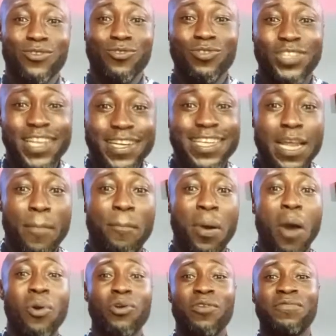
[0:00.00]
using the
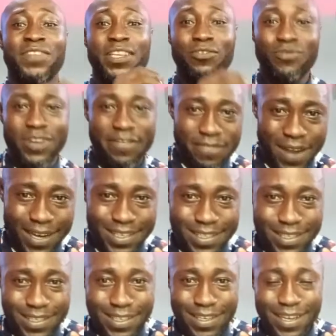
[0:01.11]
power of the
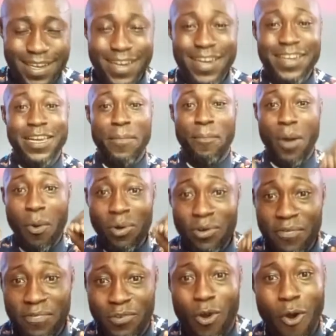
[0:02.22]
universe, the power
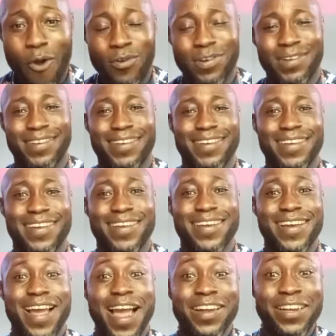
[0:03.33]
of God,
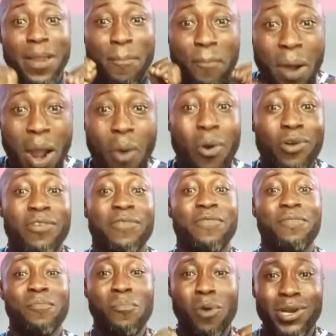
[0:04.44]
and the power
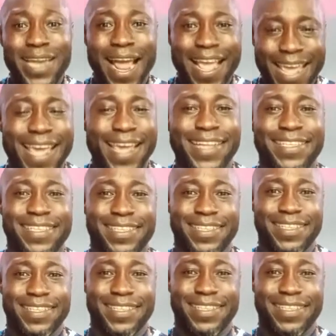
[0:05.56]
of Mother Earth.